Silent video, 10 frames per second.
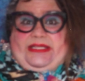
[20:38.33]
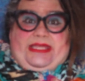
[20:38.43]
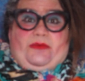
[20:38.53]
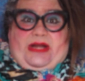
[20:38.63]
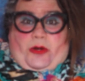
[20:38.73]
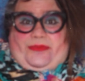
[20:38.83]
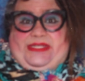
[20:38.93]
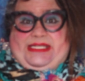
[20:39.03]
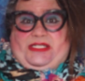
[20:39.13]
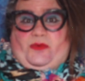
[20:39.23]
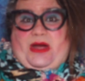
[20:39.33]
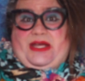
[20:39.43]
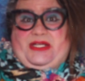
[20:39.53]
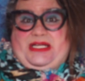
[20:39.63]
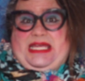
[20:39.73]
that would help the
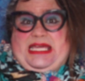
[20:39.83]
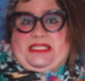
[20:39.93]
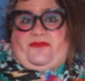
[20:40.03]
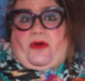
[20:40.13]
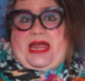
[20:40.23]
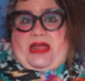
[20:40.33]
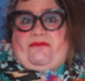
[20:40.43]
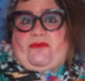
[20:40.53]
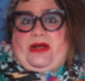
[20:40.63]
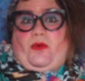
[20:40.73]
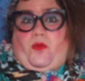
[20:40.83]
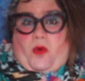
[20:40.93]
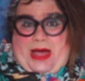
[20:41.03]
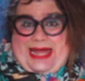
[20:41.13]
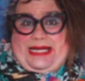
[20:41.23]
situation is for every
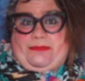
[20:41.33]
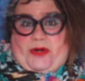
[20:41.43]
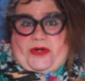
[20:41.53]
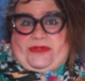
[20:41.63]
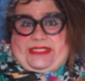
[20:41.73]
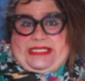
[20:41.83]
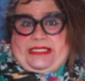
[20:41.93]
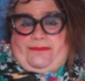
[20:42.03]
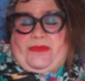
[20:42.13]
white person